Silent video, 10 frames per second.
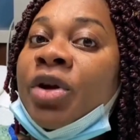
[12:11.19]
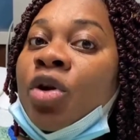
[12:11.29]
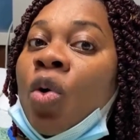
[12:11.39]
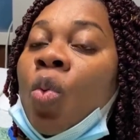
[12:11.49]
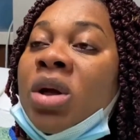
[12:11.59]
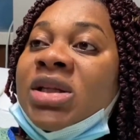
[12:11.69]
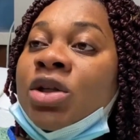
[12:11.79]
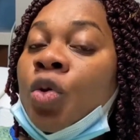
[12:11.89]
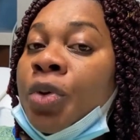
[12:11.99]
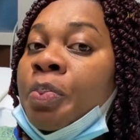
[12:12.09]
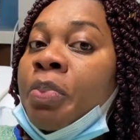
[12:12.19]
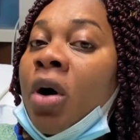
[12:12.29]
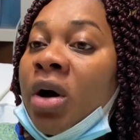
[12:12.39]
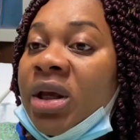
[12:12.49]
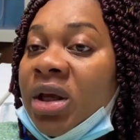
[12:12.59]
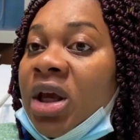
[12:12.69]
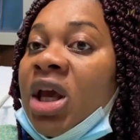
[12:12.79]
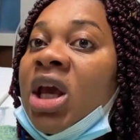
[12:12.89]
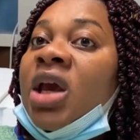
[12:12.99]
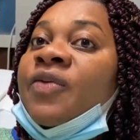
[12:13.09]
They don't want it to be buggy.
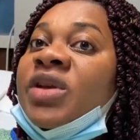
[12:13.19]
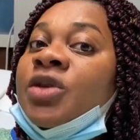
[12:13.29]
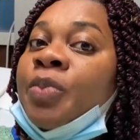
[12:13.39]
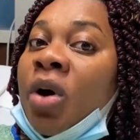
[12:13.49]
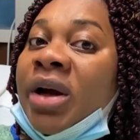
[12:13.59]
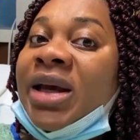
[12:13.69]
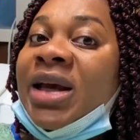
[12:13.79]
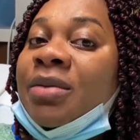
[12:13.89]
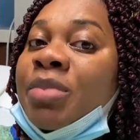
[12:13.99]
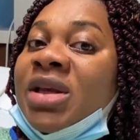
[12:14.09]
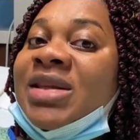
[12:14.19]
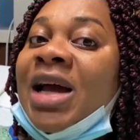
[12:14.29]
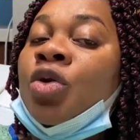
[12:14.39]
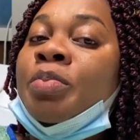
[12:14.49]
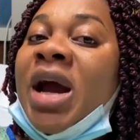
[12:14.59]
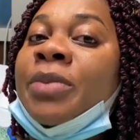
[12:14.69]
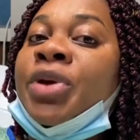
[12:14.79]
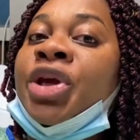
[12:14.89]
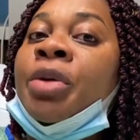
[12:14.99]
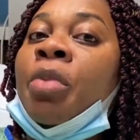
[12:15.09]
If it's buggy, it means that you might
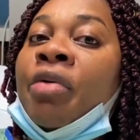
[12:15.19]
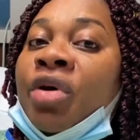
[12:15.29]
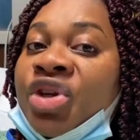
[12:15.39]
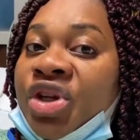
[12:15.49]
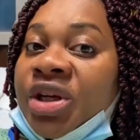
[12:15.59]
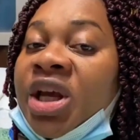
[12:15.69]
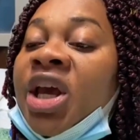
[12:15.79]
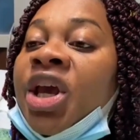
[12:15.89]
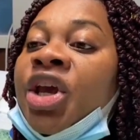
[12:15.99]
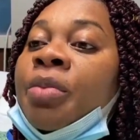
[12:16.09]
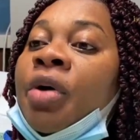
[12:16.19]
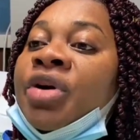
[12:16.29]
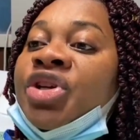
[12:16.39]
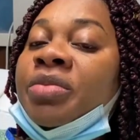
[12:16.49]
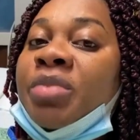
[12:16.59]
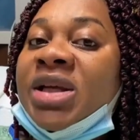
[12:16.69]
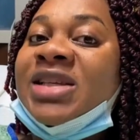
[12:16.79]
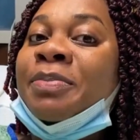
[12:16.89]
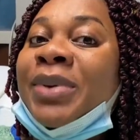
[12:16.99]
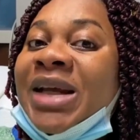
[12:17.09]
be hemorrhaging. Hemorrhaging
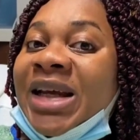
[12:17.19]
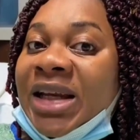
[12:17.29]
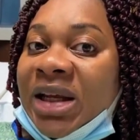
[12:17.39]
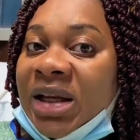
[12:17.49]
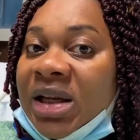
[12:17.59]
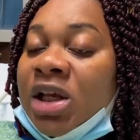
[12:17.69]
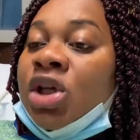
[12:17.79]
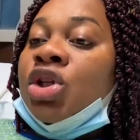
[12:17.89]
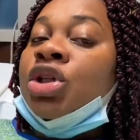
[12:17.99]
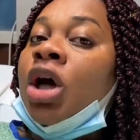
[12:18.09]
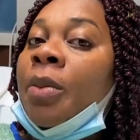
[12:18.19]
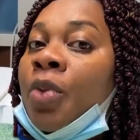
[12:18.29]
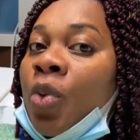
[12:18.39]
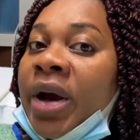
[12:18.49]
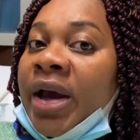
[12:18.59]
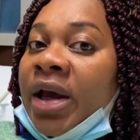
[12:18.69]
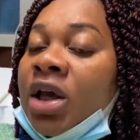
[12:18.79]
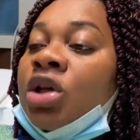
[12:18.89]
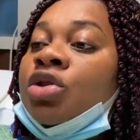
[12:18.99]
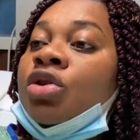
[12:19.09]
means bleeding somewhere.
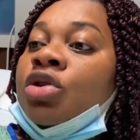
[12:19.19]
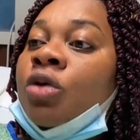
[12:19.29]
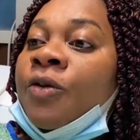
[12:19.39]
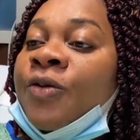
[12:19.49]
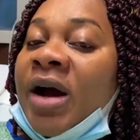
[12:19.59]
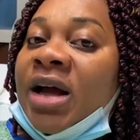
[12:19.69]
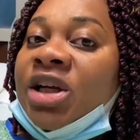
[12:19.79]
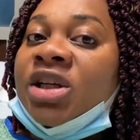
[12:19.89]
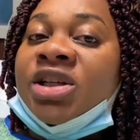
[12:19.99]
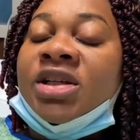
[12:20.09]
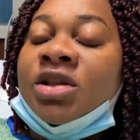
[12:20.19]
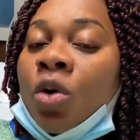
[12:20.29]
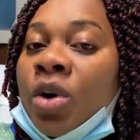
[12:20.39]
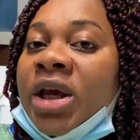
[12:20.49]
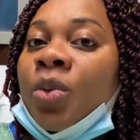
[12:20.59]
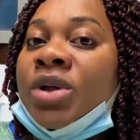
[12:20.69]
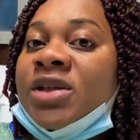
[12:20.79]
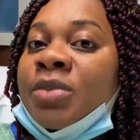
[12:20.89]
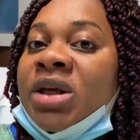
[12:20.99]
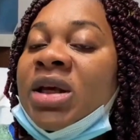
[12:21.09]
So far, she's okay
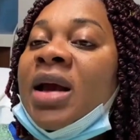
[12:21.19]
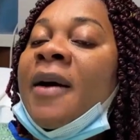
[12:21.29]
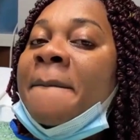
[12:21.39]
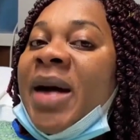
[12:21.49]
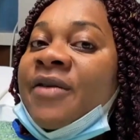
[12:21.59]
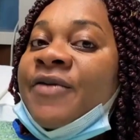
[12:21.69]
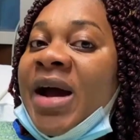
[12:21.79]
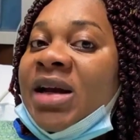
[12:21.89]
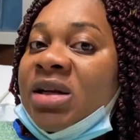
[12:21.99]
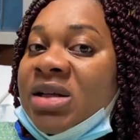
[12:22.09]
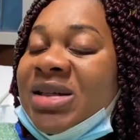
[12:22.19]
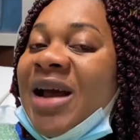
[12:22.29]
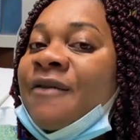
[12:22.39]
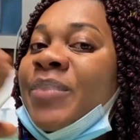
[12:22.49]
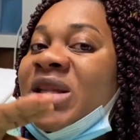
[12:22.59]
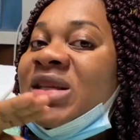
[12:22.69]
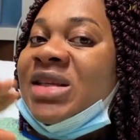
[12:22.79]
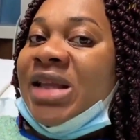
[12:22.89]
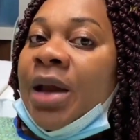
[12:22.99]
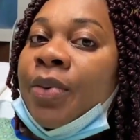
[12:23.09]
with me. My vitals have been
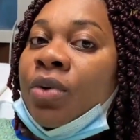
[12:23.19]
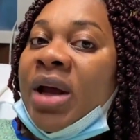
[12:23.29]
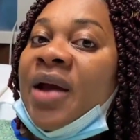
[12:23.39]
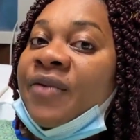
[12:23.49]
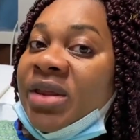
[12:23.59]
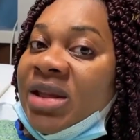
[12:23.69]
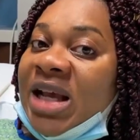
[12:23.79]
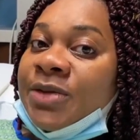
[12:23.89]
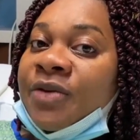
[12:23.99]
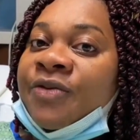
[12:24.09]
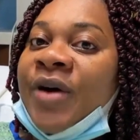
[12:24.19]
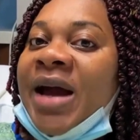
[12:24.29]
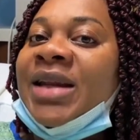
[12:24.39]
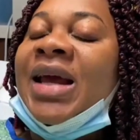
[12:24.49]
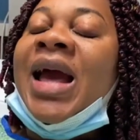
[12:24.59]
stable. Everything has been fine.